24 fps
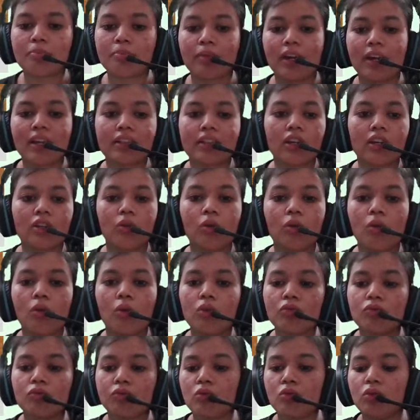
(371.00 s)
similar
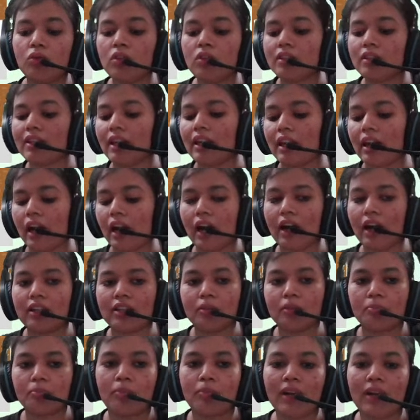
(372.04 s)
way, the
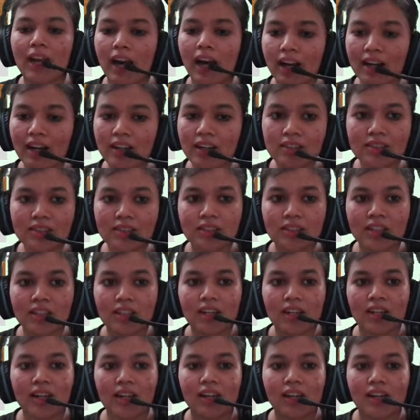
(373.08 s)
plants, all the raw
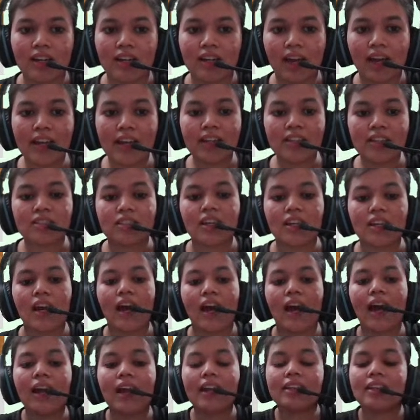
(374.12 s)
material which they need to
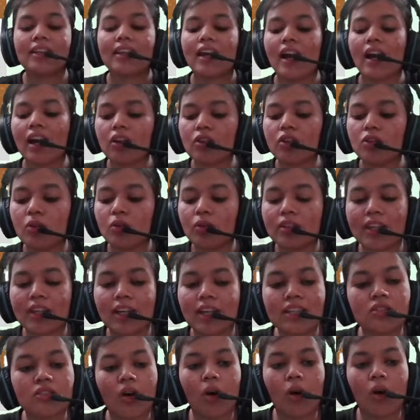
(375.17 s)
prepare their food, it will
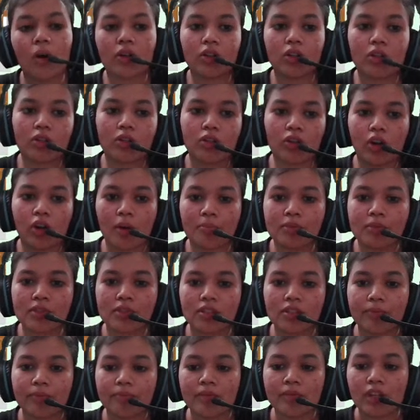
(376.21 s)
reach to the
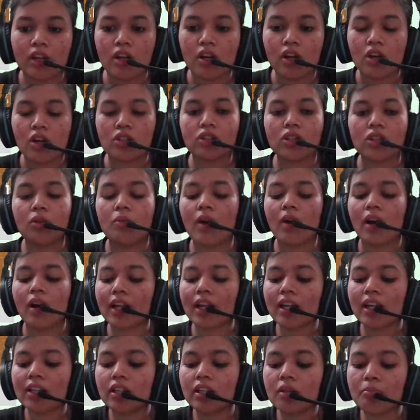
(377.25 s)
leaves. Okay,
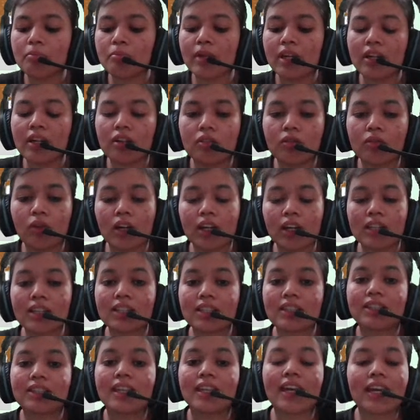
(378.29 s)
so all the
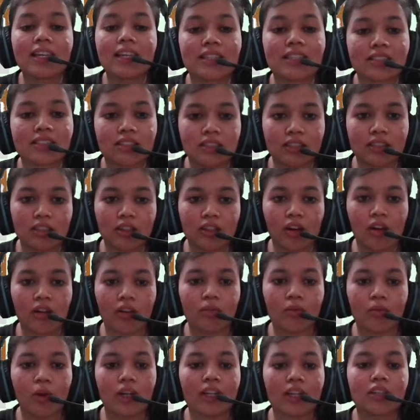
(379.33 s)
material, raw material which
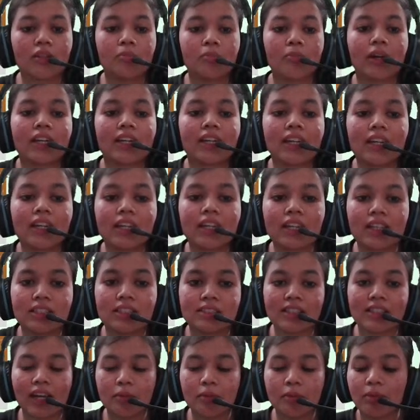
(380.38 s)
is required for
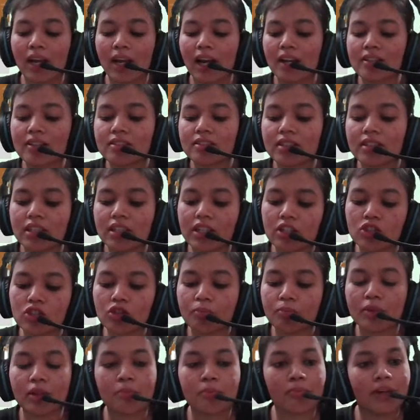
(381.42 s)
producing the food,
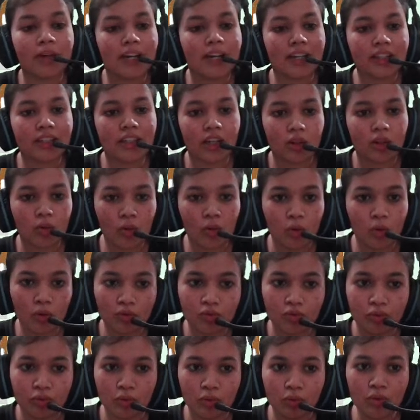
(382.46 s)
it will reach the
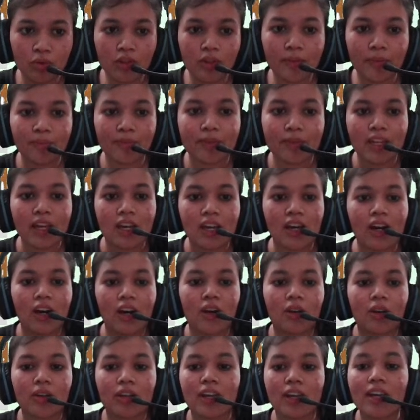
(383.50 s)
leaves. Okay, how will it
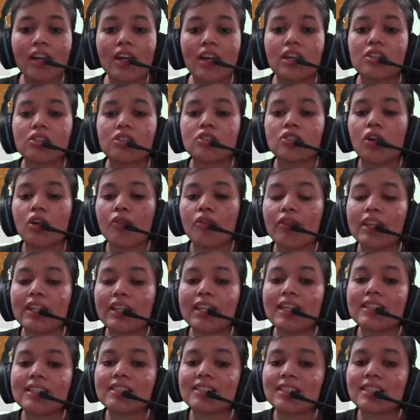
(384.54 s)
reach the leaves? Let us see.